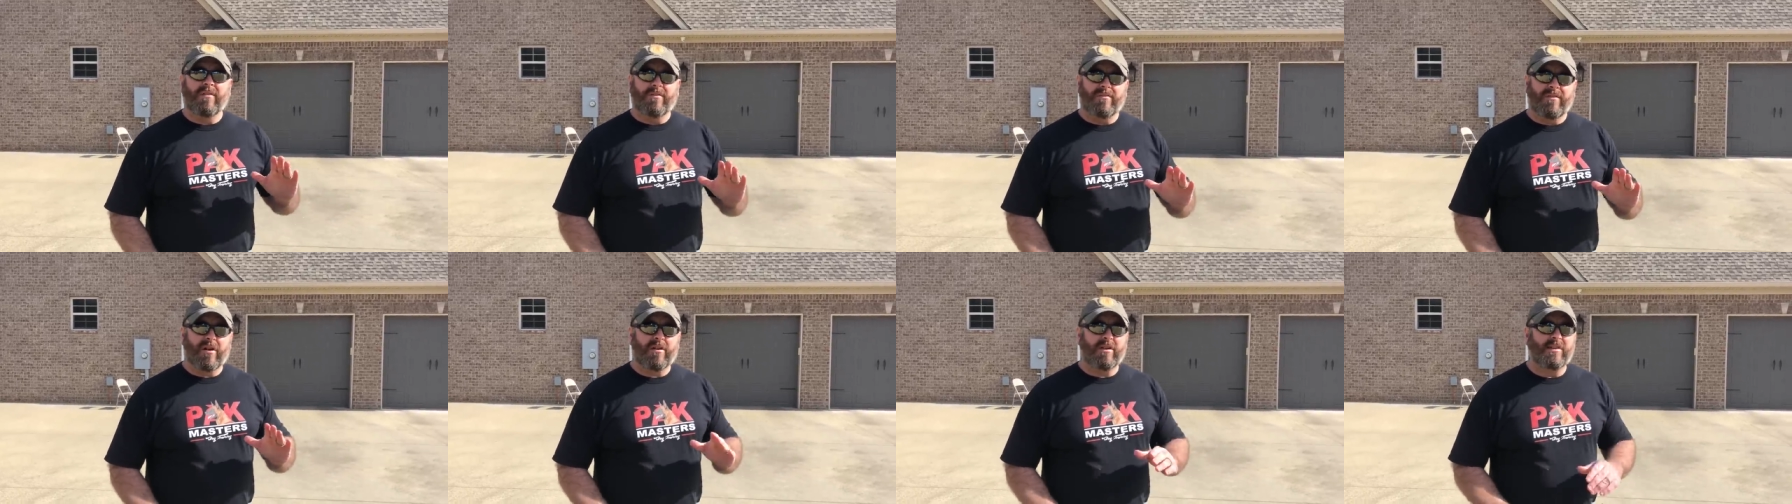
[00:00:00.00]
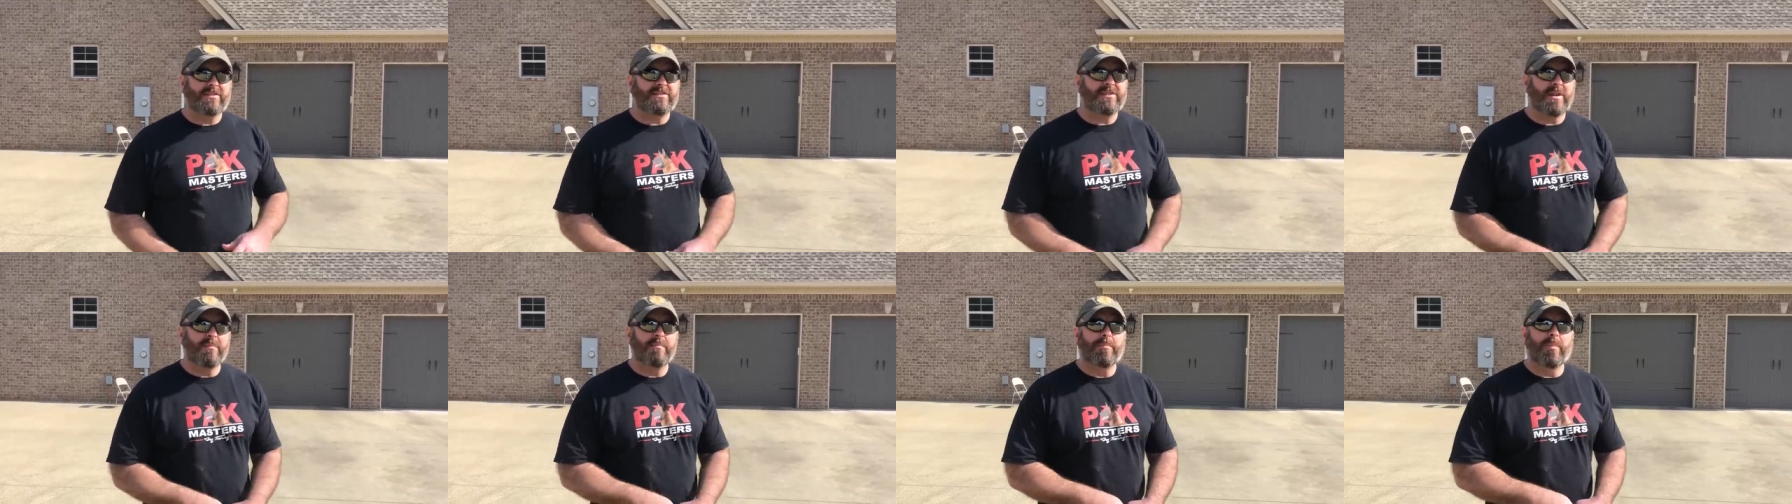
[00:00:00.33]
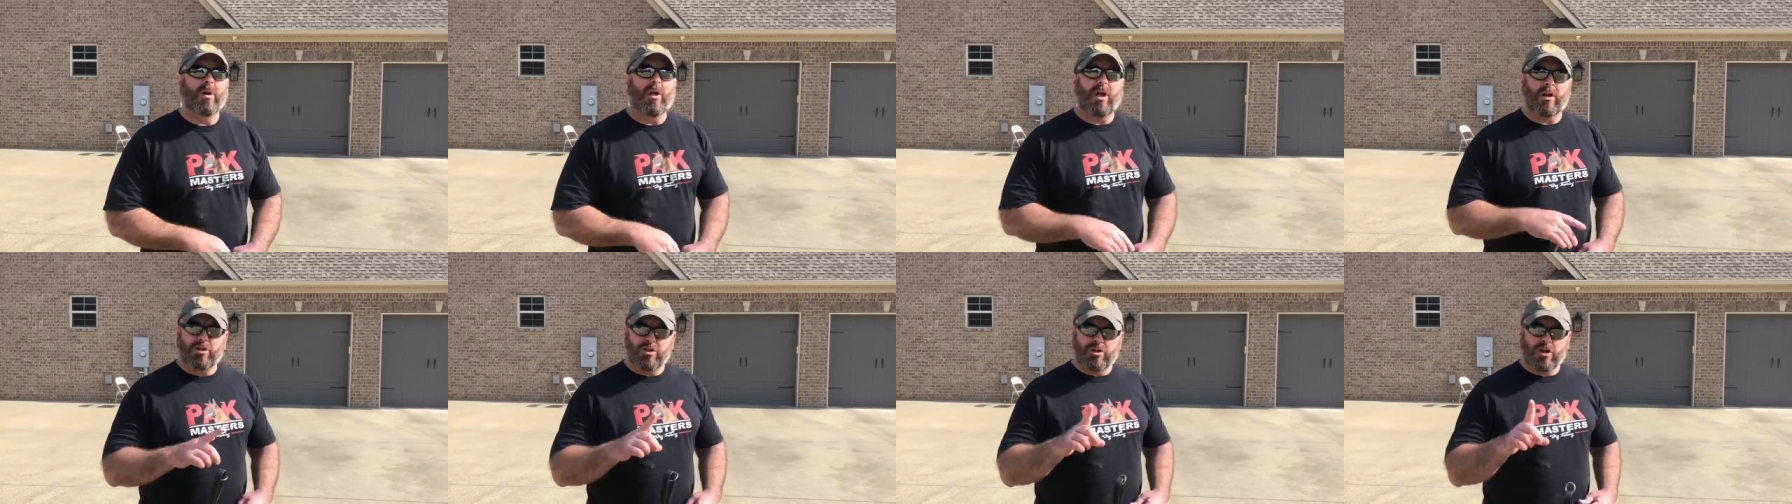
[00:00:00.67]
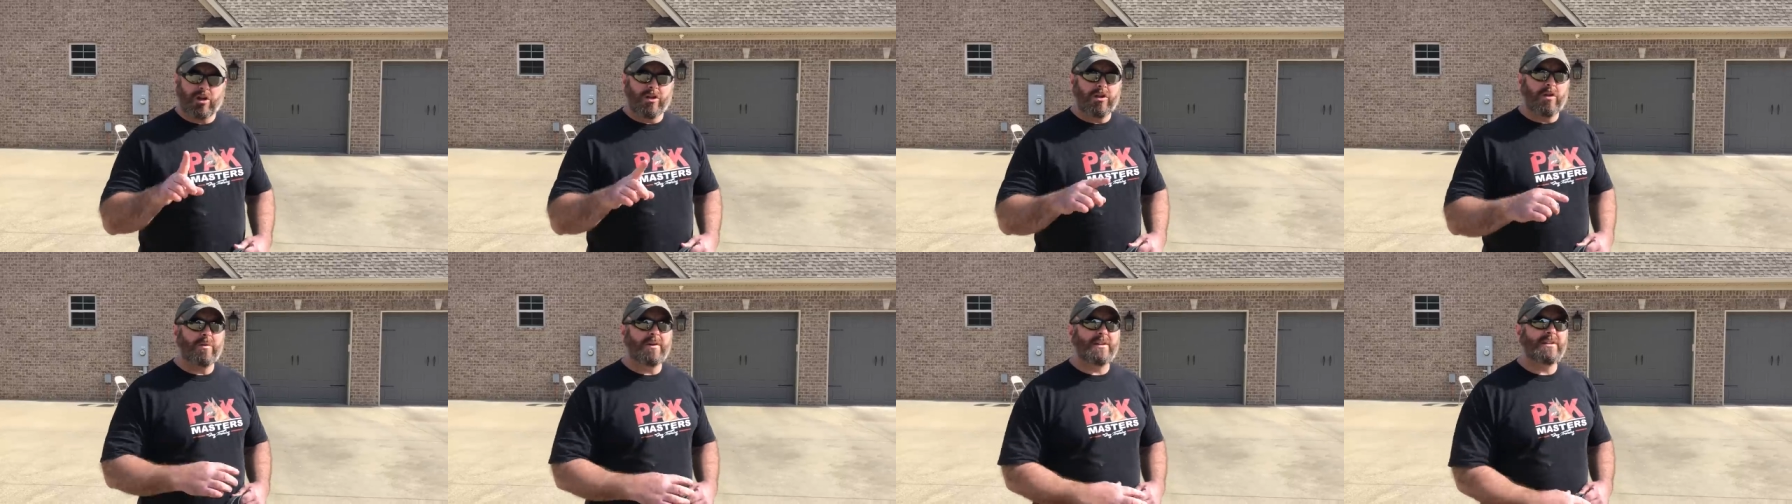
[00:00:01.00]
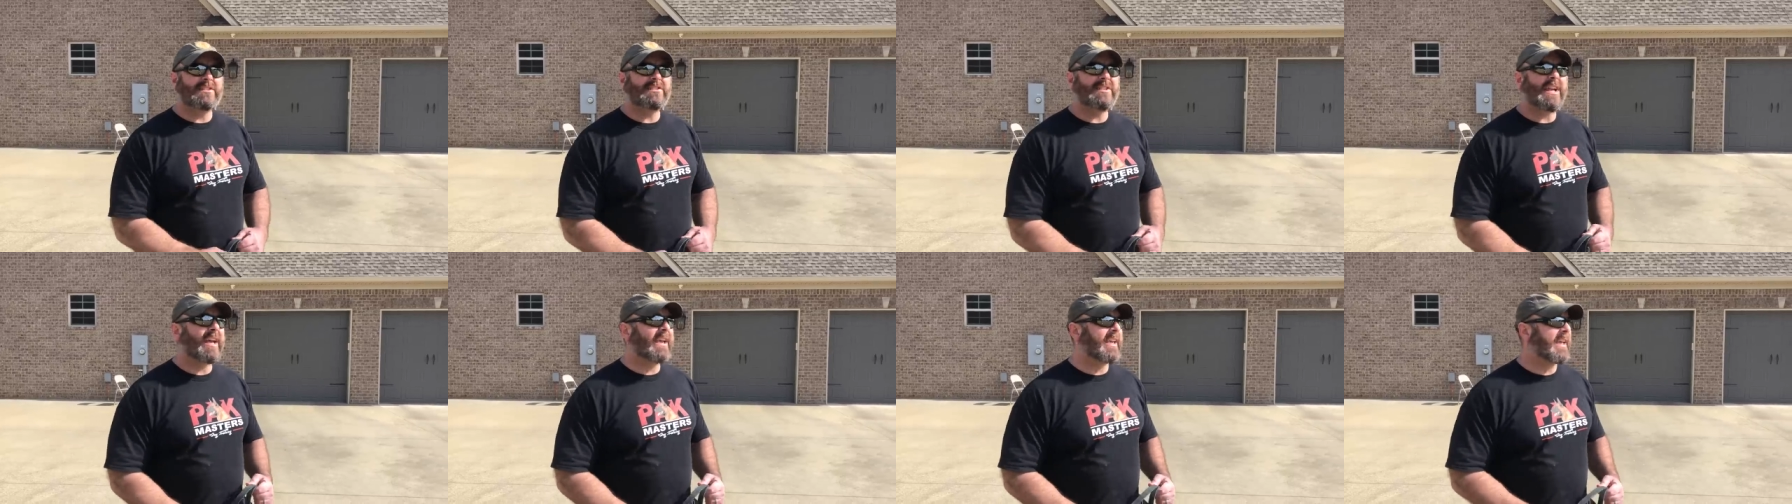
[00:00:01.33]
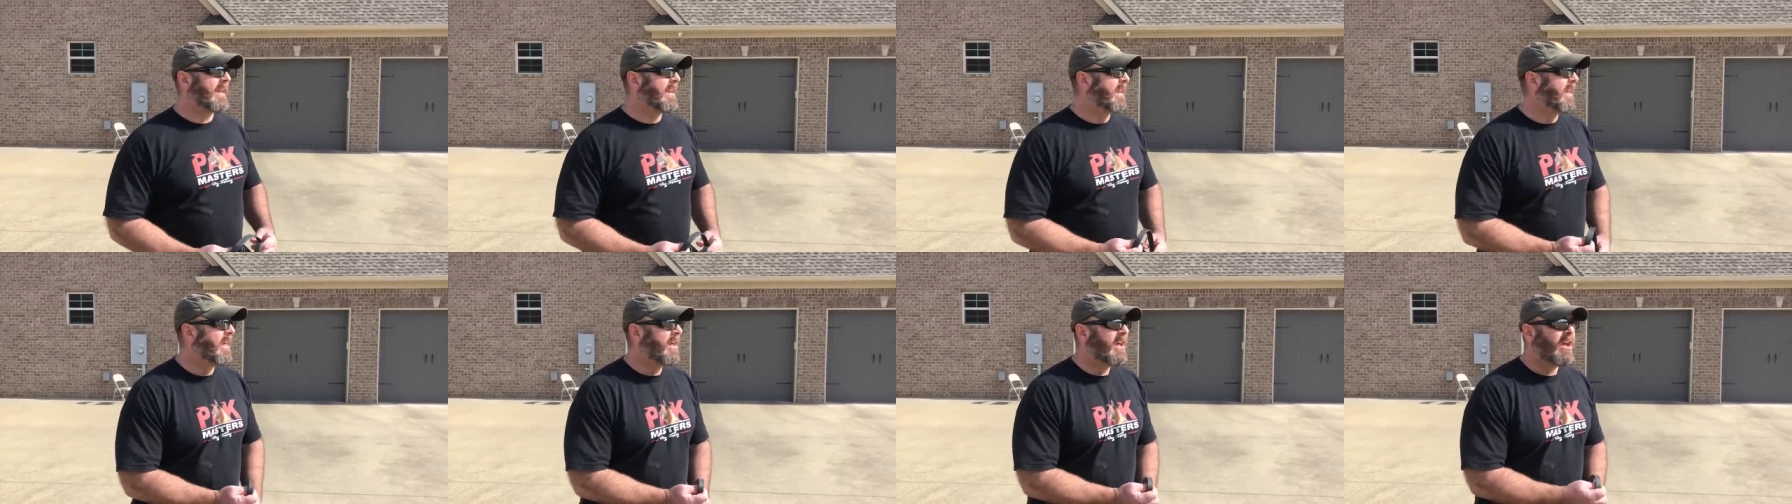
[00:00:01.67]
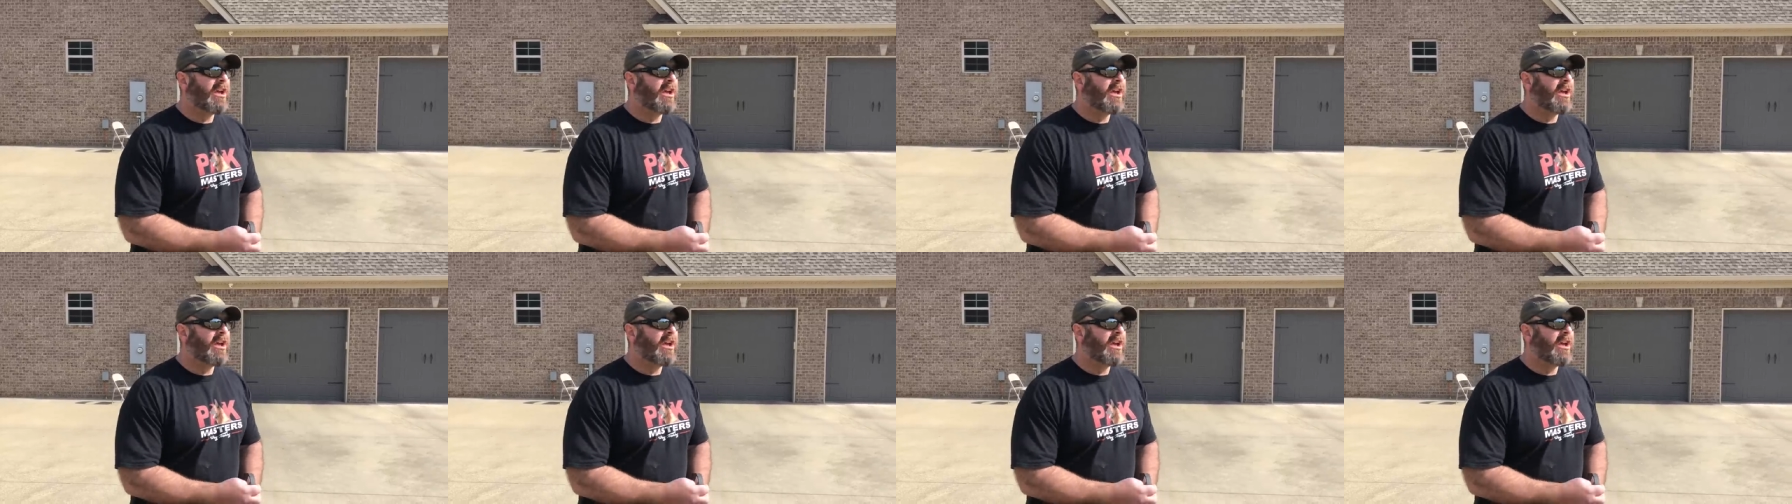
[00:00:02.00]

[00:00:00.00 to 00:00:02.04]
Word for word: Very simple, I'll show you in a second.